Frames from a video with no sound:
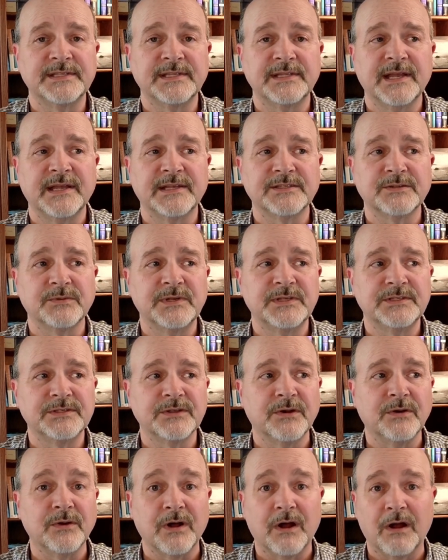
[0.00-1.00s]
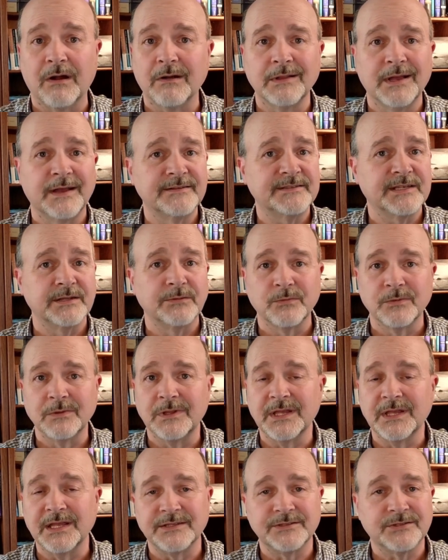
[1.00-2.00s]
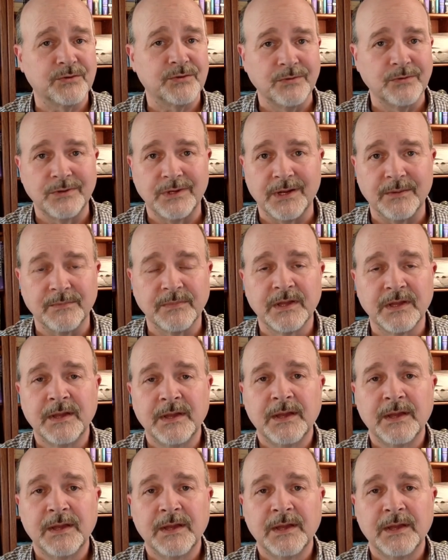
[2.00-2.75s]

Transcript: And as a result, our lives can really get screwed up